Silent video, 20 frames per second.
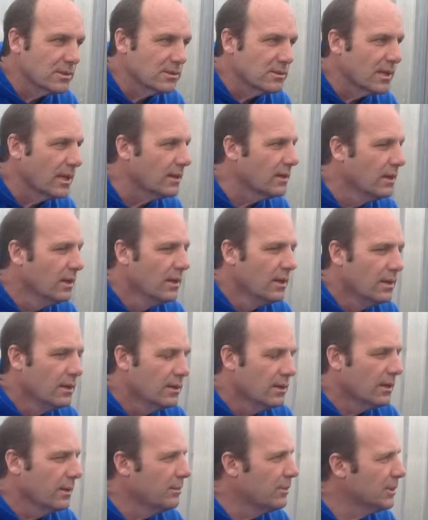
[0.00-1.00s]
looks like
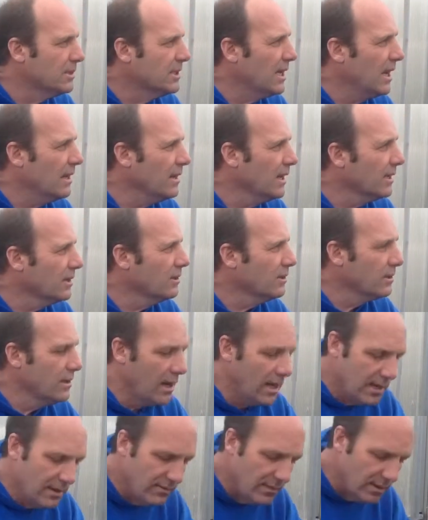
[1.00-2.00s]
you can pretend like you're
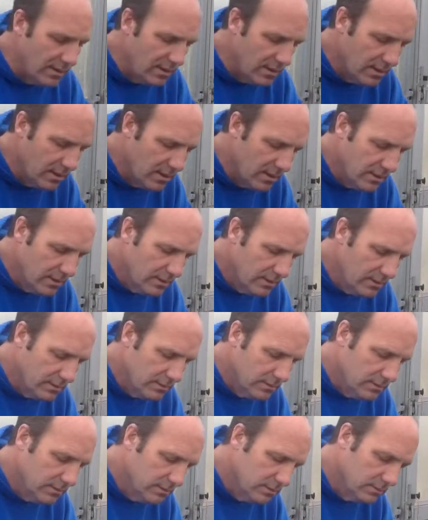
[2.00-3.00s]
not even,
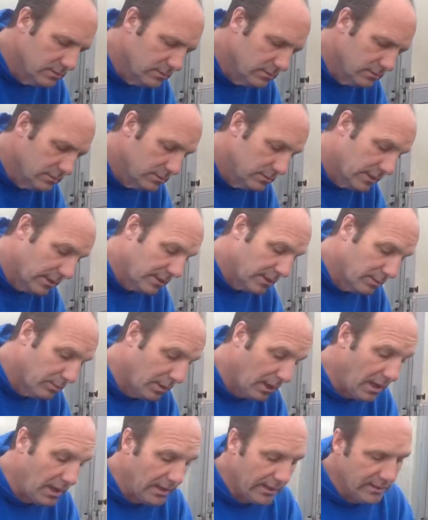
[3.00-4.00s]
like you're
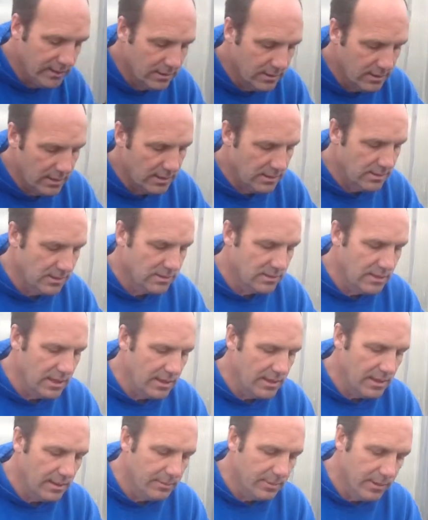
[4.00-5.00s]
blind, hate to say
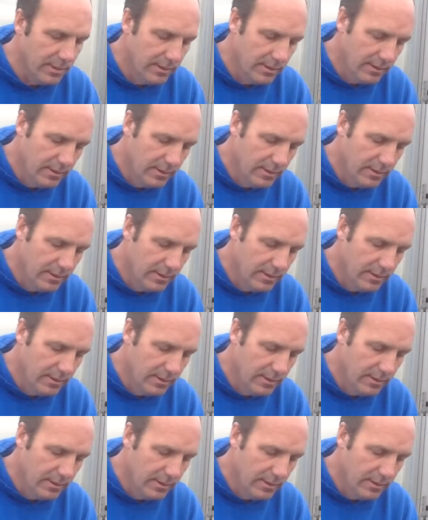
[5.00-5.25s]
that, but